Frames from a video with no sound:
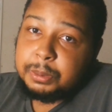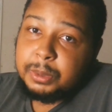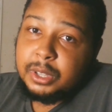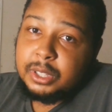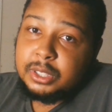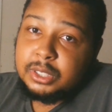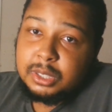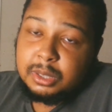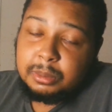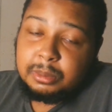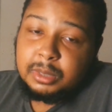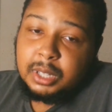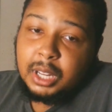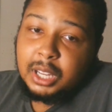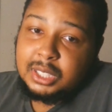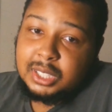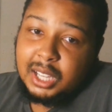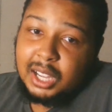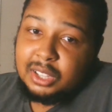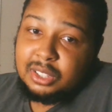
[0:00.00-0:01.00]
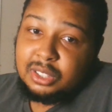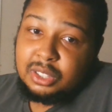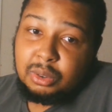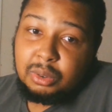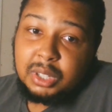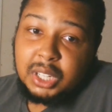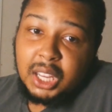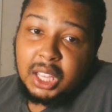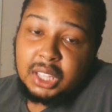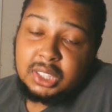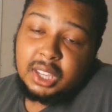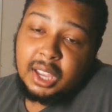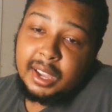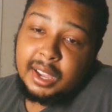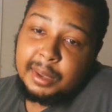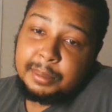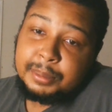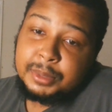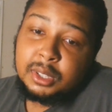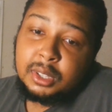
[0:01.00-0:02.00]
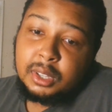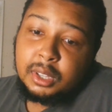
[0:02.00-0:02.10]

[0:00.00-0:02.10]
but some nice continuity at times.